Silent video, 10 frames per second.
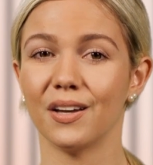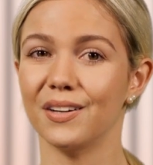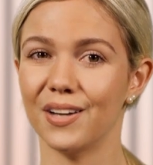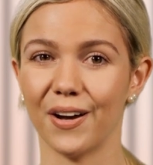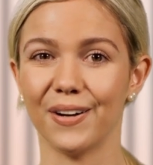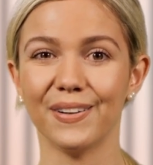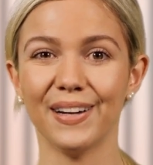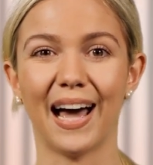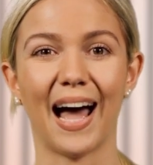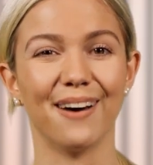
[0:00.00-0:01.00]
No,
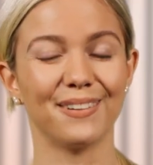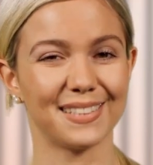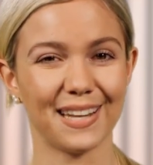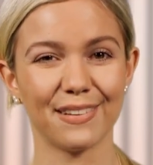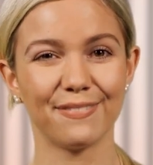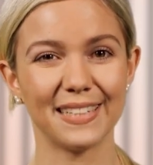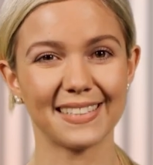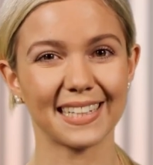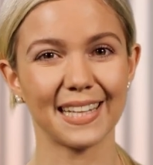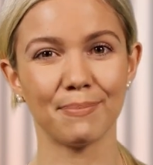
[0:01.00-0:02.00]
I was never
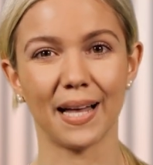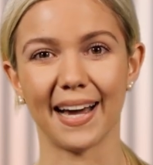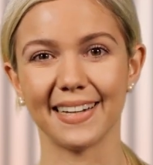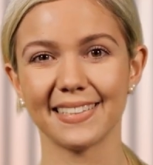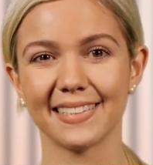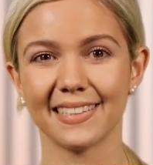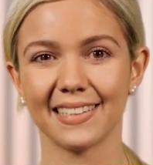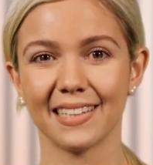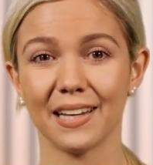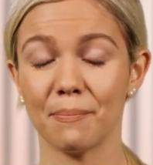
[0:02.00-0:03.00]
physically blind,
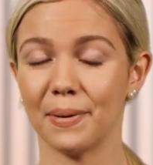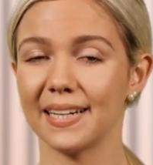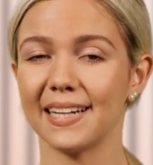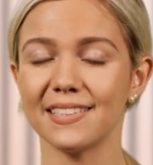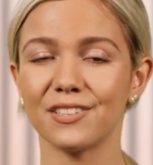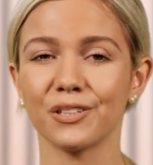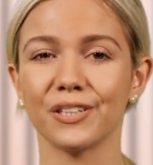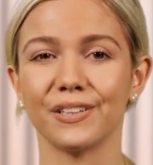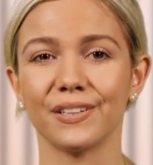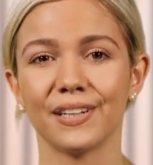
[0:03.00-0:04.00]
but it is
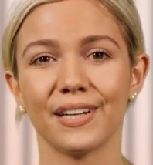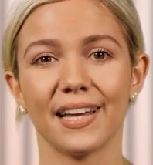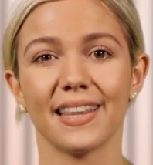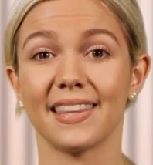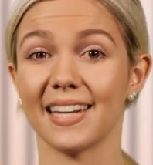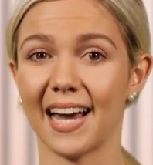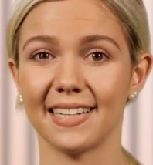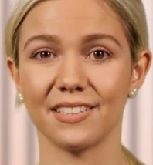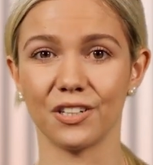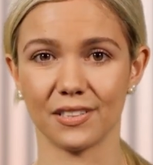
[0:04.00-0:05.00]
true that I
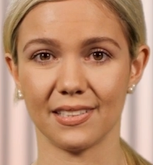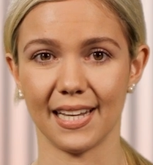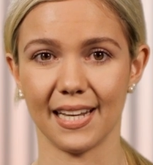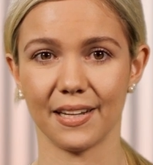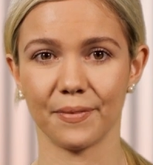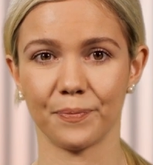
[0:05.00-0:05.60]
did not see.